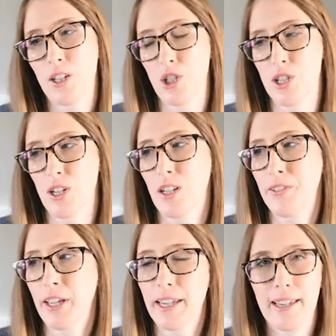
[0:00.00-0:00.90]
just on
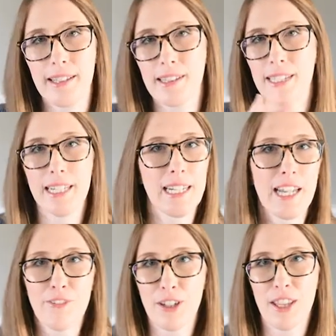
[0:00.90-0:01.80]
like cleaning
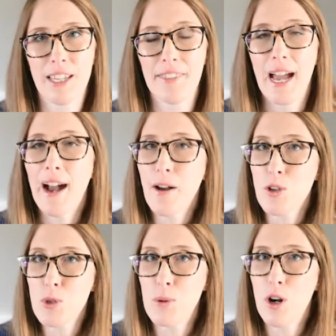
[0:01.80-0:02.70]
everything in the
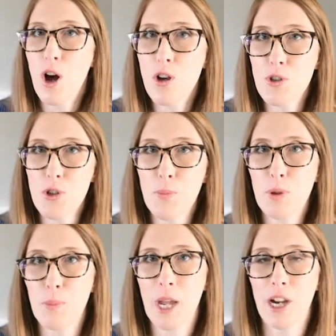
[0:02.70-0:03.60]
house, but also
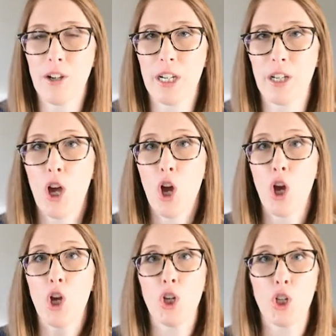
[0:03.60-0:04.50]
preparing
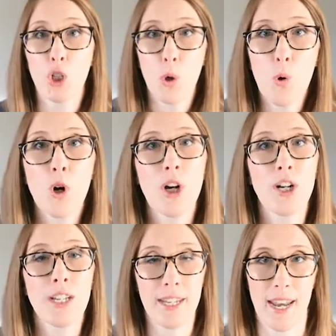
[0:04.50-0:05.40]
your
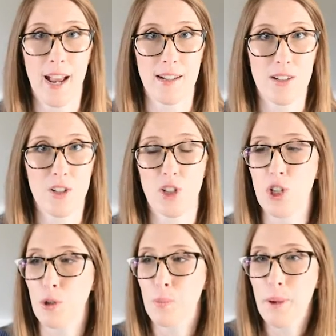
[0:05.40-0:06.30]
nest,
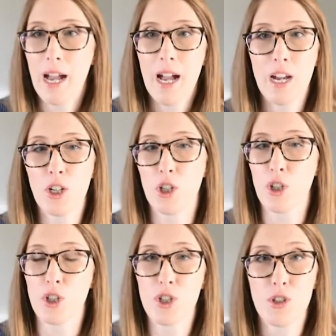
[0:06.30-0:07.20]
your bed,
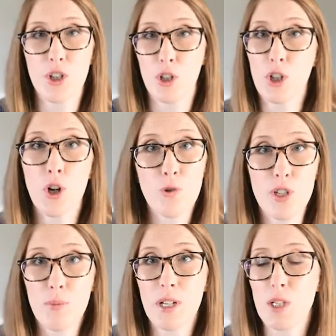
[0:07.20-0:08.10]
your
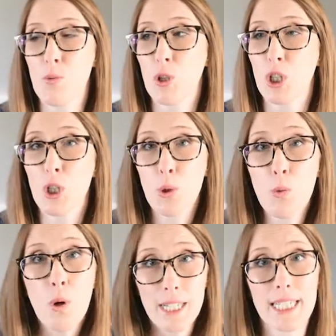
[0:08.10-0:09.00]
cozy place where you
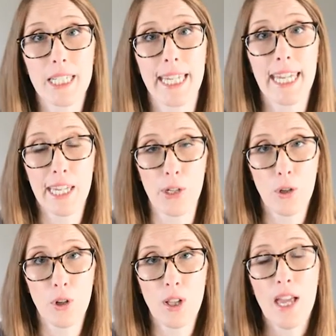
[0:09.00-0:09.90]
want to
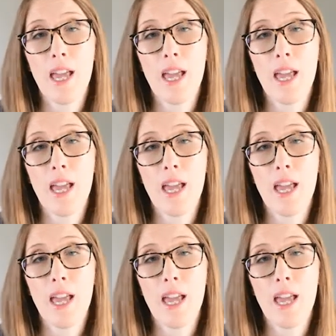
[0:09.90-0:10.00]
heal